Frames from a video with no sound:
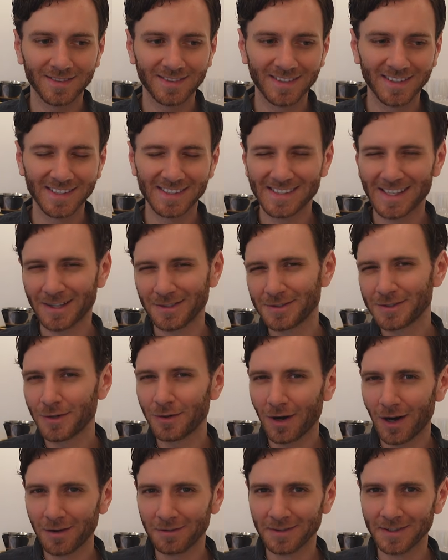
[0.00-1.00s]
It sounds so
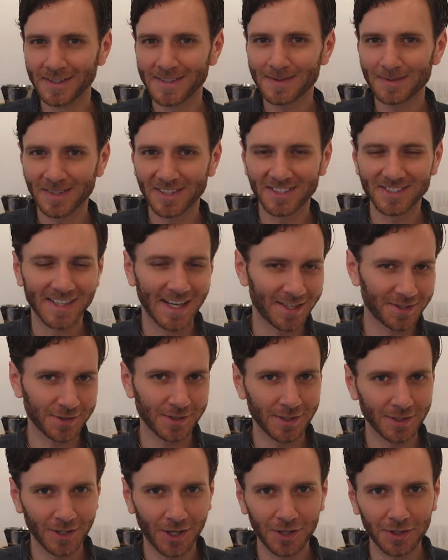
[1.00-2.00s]
obvious, but there's actually
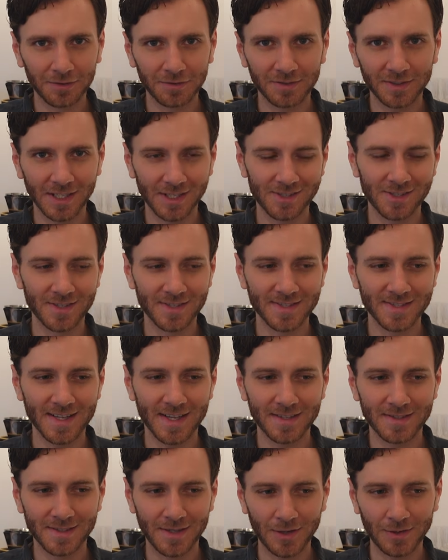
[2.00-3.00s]
a lot of kitchens
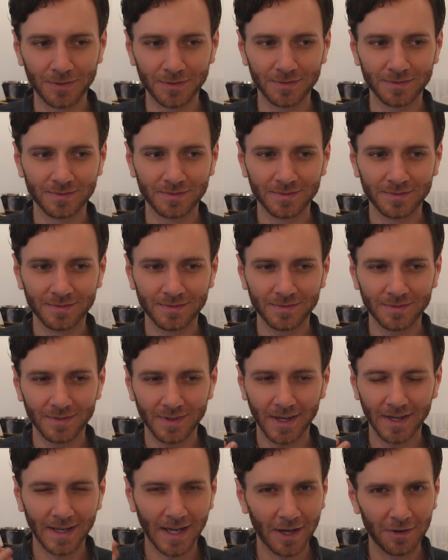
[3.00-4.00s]
that don't
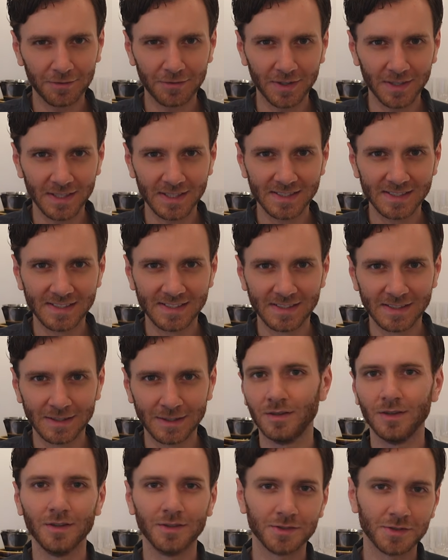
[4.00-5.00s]
account for this.
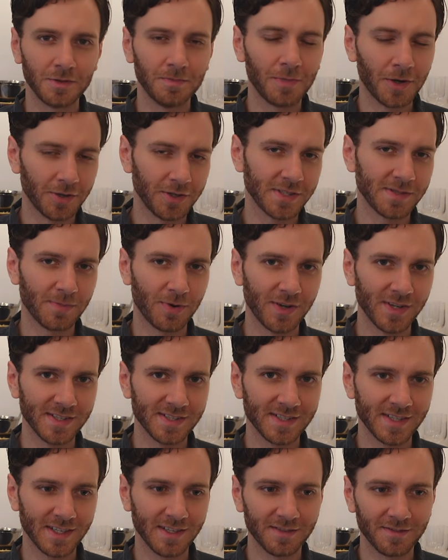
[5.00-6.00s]
Also, bonus
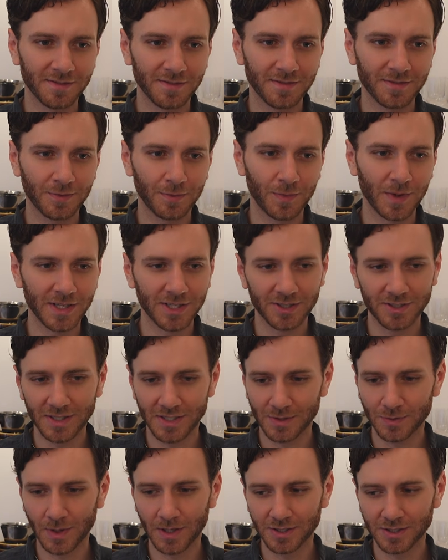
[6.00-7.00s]
points if when your
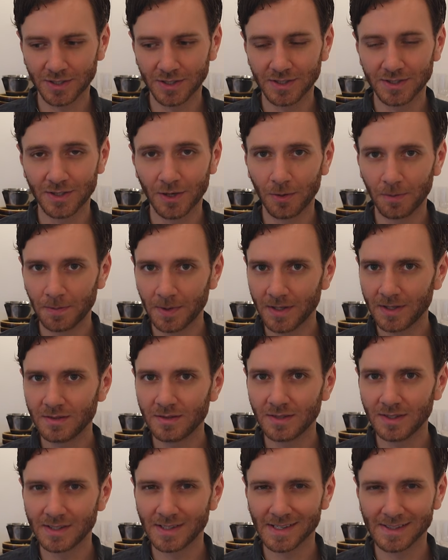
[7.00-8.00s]
dishwasher is
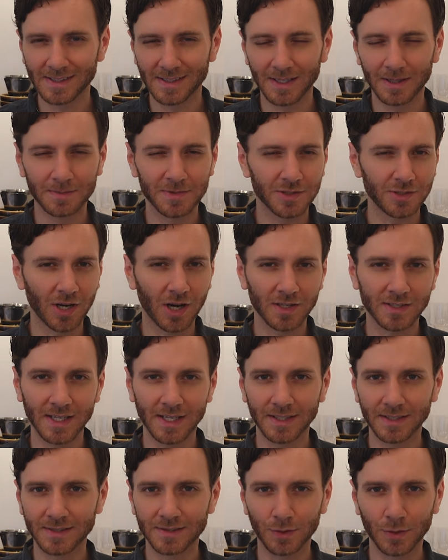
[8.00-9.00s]
open, it doesn't obstruct
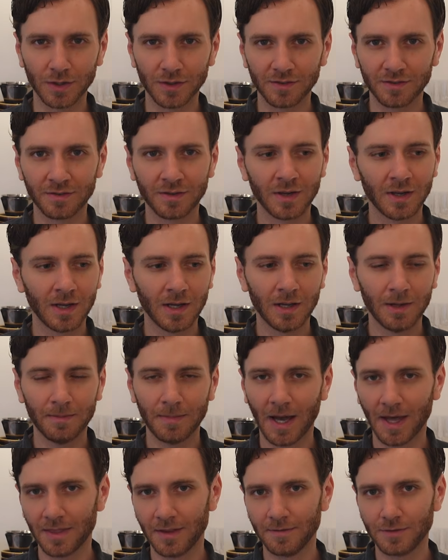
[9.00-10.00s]
any sort of
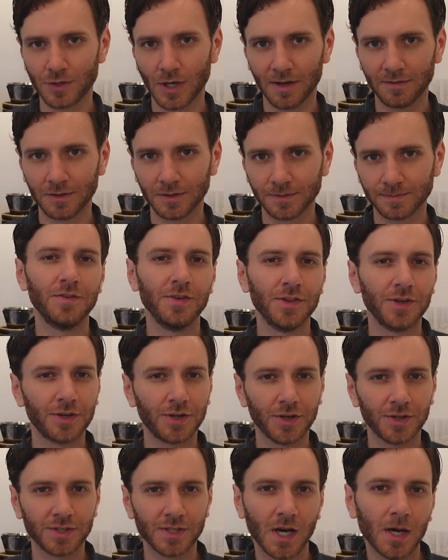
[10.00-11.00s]
path of travel. For the
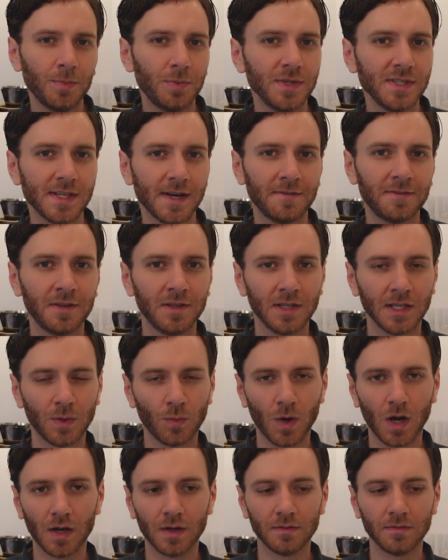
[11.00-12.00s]
cooktop, we definitely
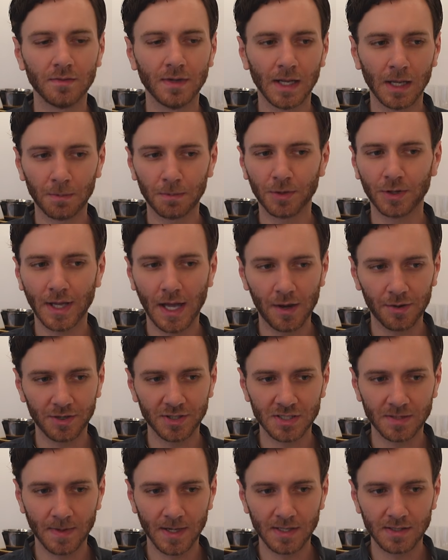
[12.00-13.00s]
want ample
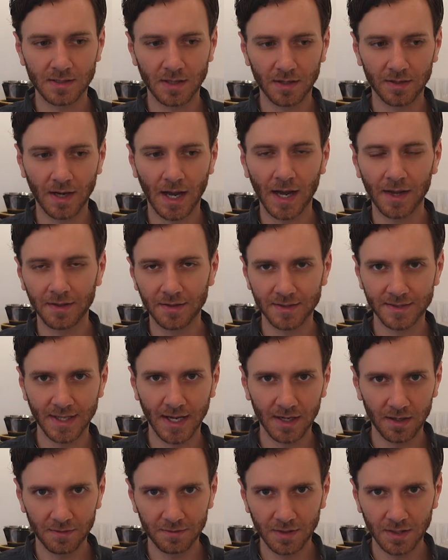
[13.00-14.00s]
counter space on either
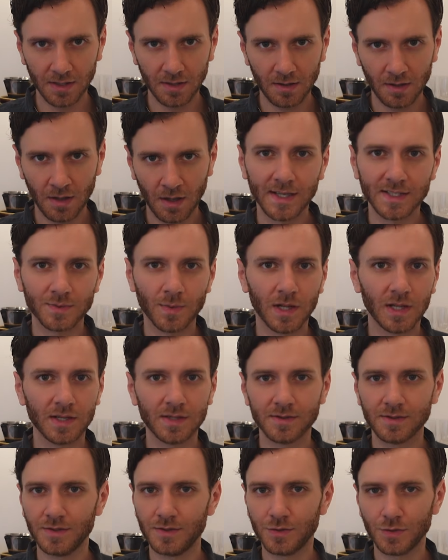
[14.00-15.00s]
side of it, as well
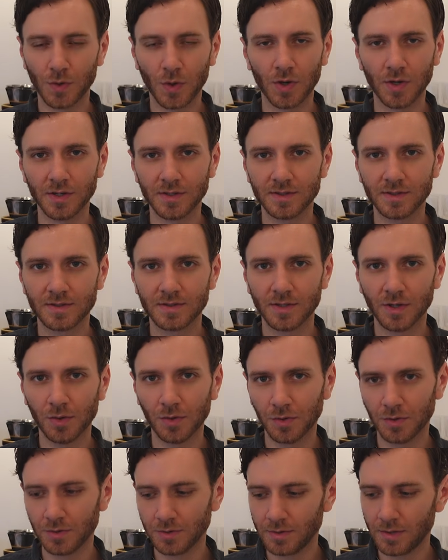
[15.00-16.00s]
as drawers to
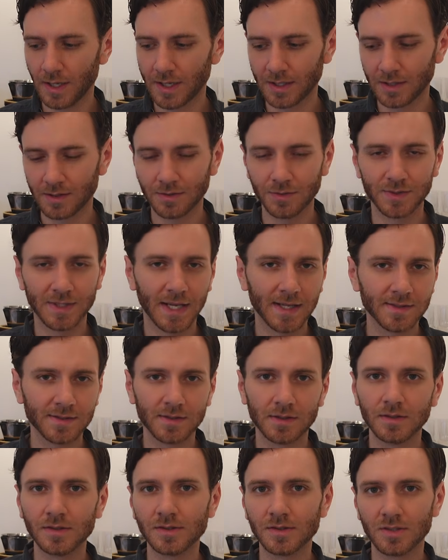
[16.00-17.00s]
hold like
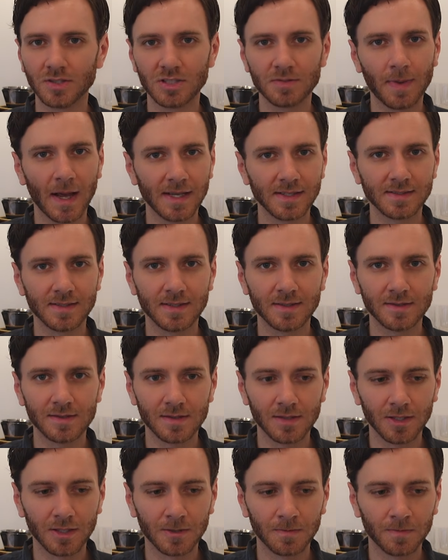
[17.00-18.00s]
utensils or spices
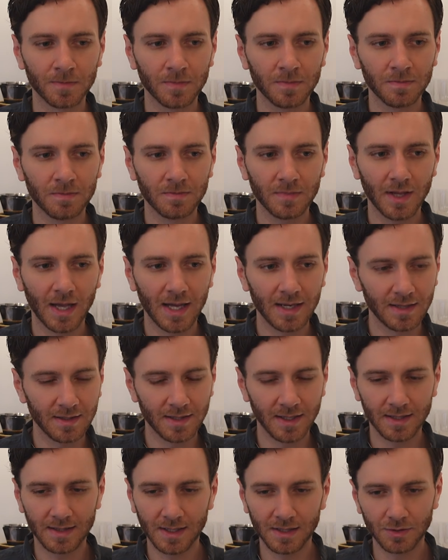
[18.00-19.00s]
or
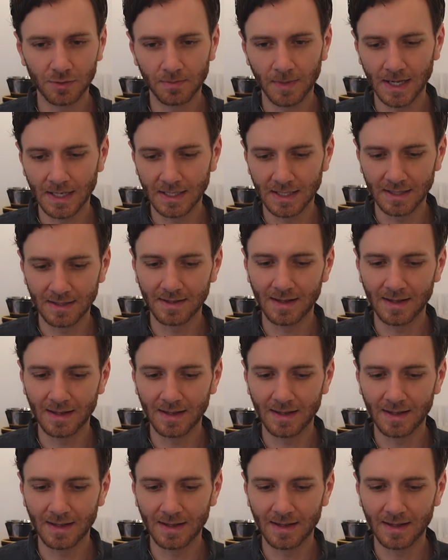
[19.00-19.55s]
anything that you might need